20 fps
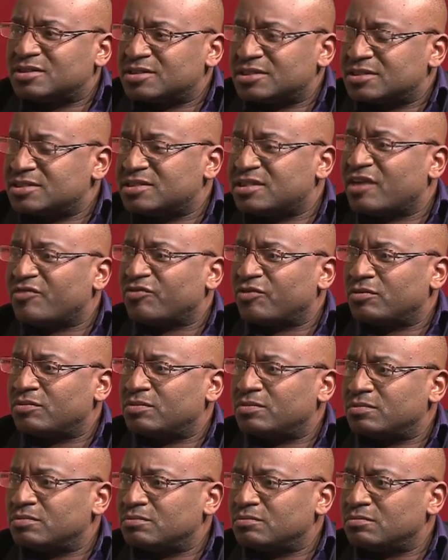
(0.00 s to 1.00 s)
has never
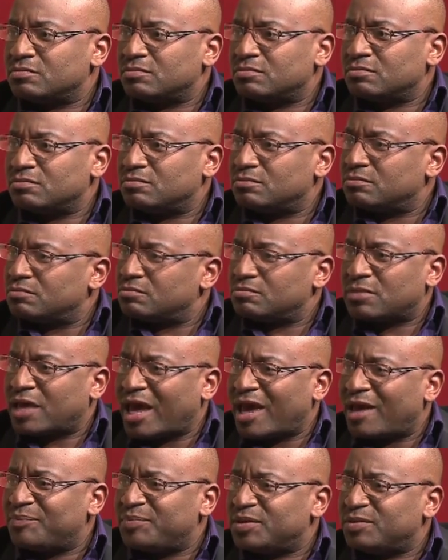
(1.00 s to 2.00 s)

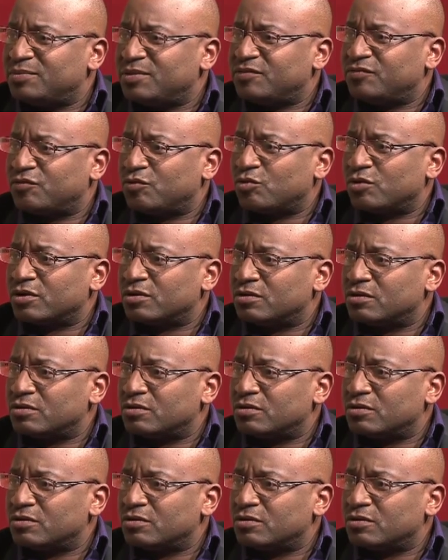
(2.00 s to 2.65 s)
happened before.